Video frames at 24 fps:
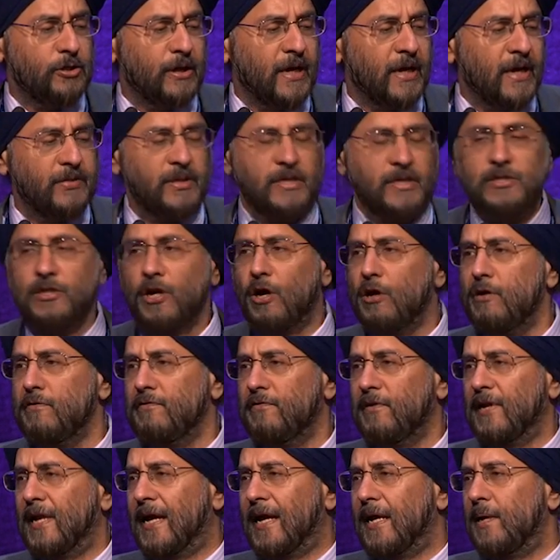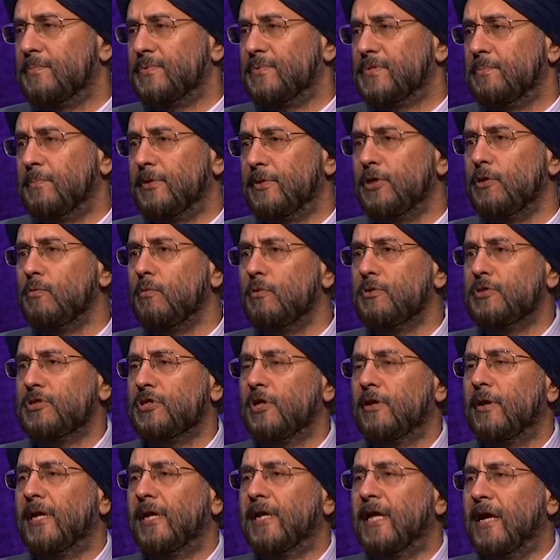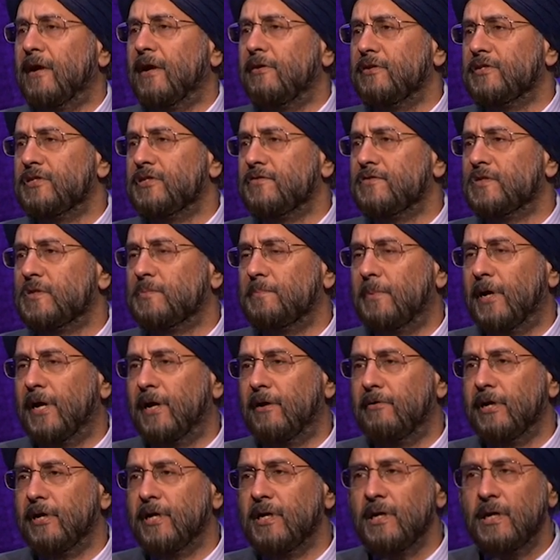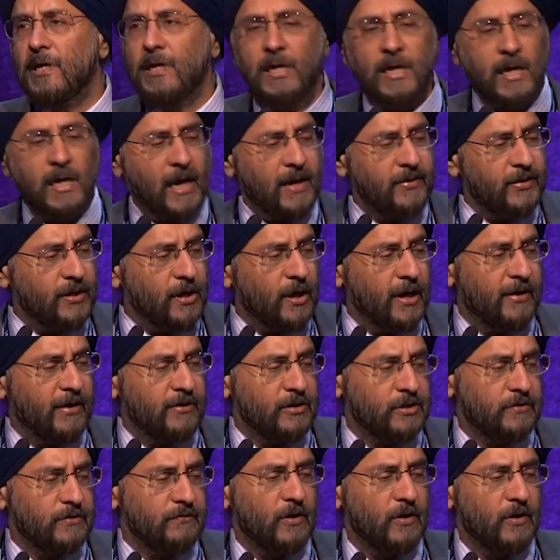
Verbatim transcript: you get these overlaps, but you also get areas of sparing, and the areas